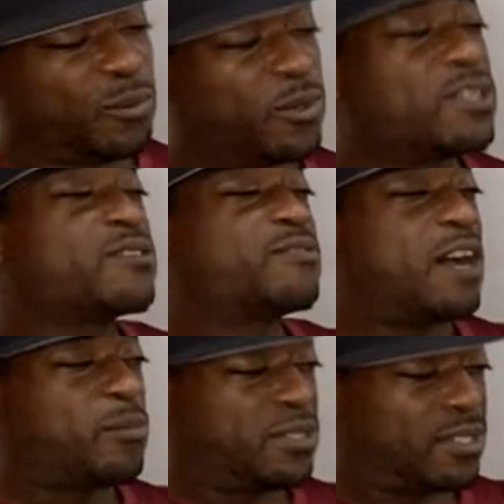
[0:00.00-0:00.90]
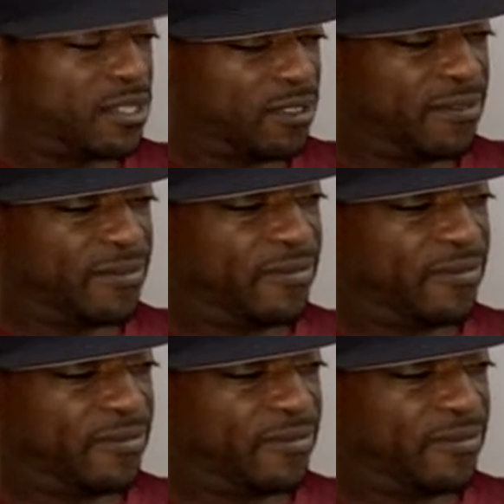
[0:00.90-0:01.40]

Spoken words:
what is 5%?